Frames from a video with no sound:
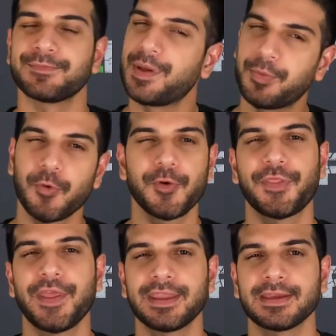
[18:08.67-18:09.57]
And people were
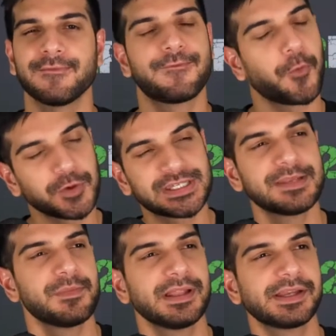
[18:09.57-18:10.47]
thinking,
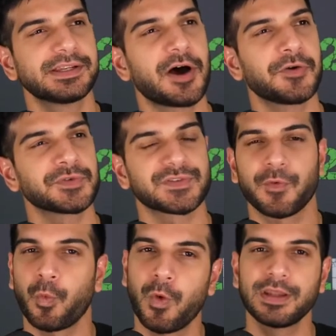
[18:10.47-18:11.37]
$14 million
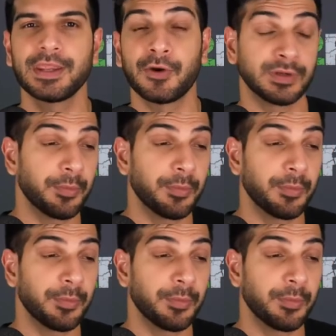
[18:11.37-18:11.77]
for 1 year.